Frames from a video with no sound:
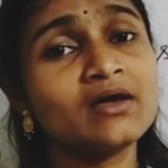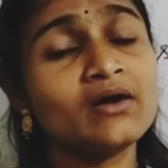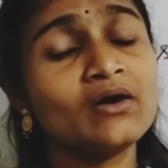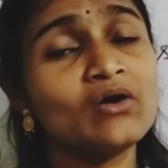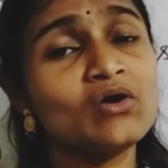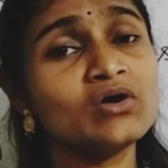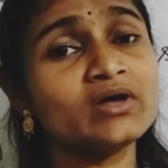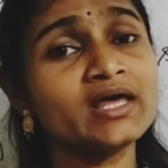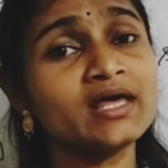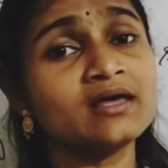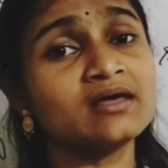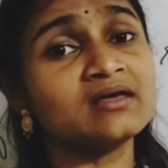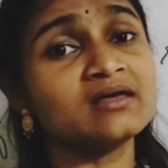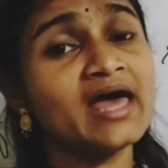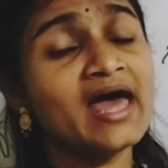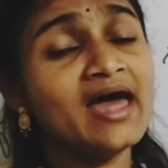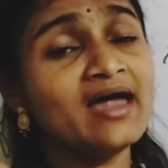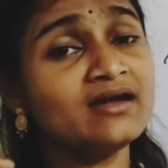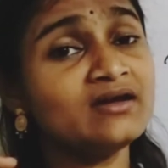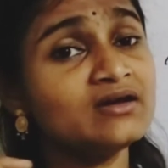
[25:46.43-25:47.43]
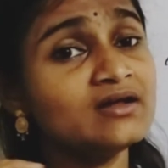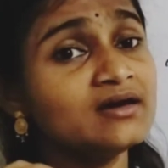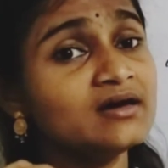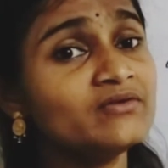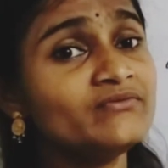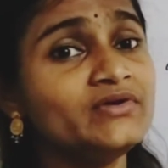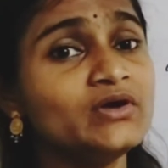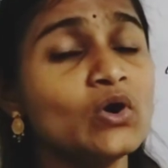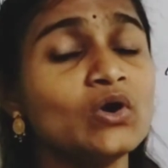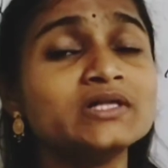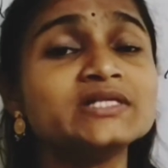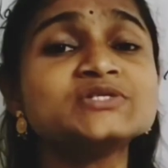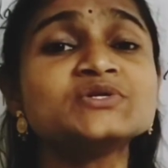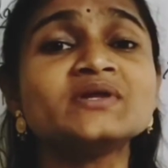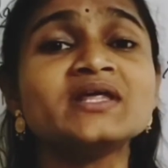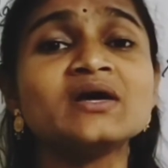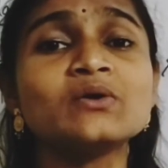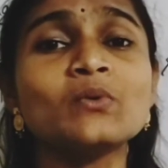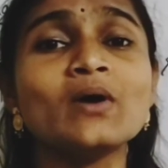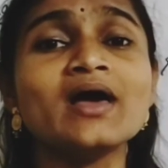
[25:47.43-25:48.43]
Okay, and we also
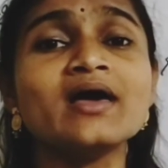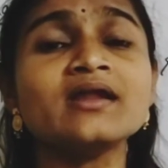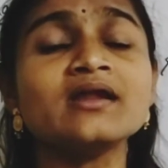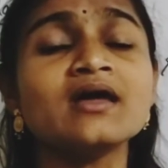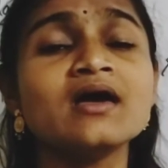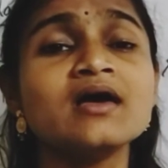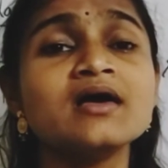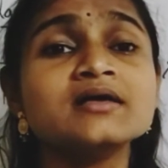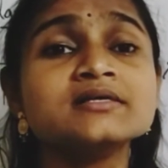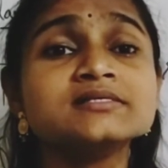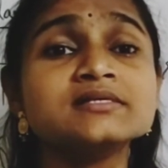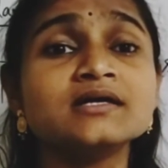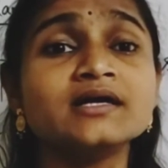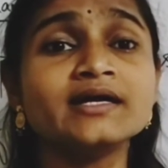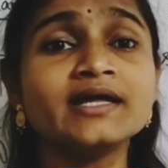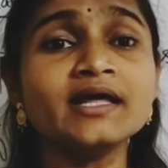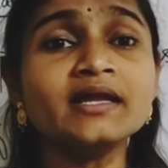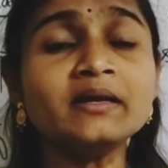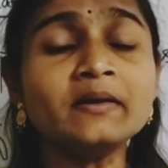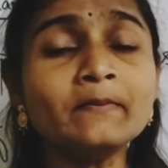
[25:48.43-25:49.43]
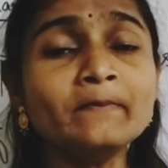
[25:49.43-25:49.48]
require certain